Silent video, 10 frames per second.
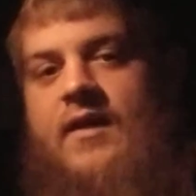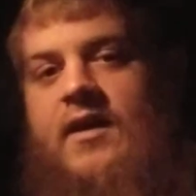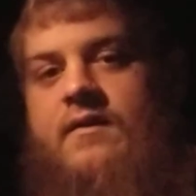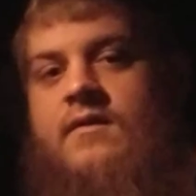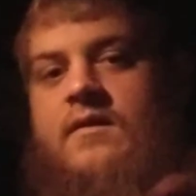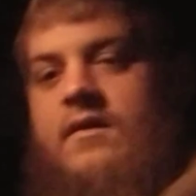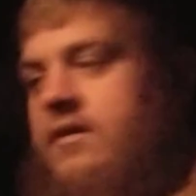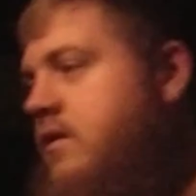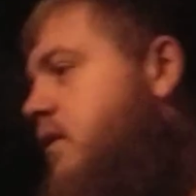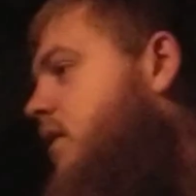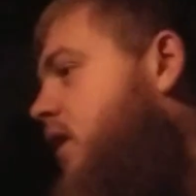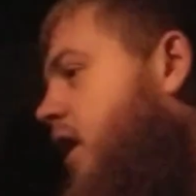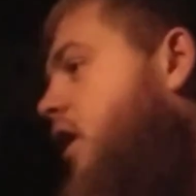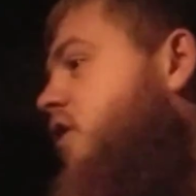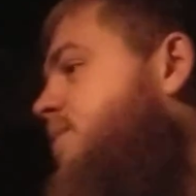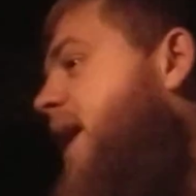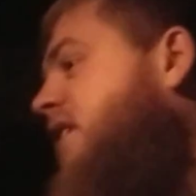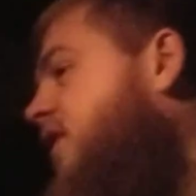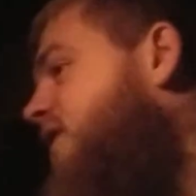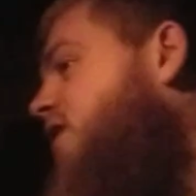then it goes back
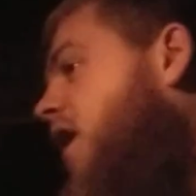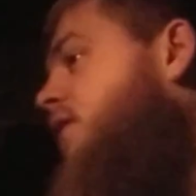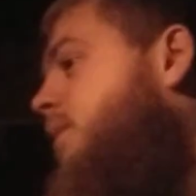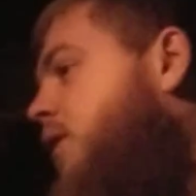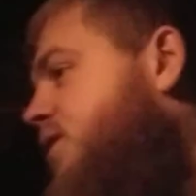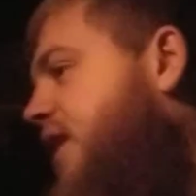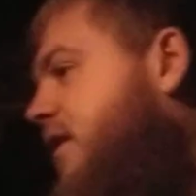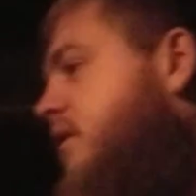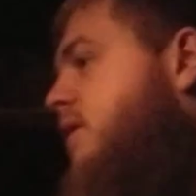to the soft music.